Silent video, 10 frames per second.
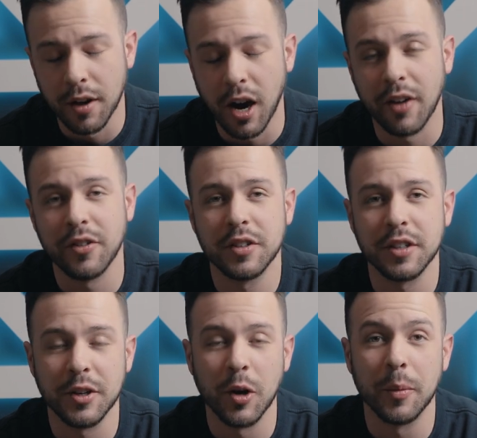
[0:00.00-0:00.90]

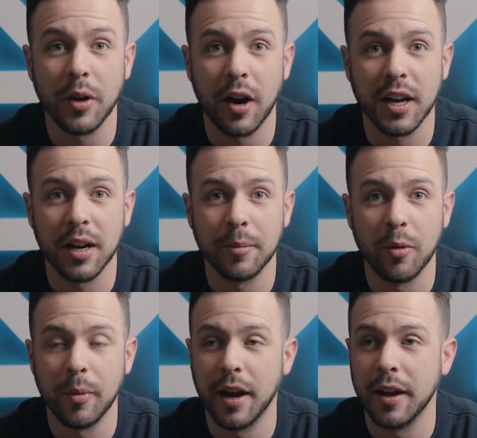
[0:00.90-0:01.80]
obviously you know I'm talking
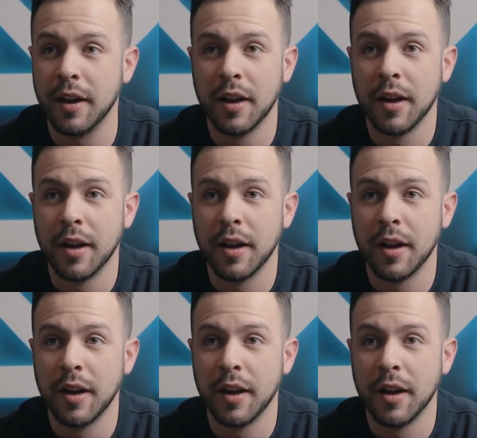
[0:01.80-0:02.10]
about my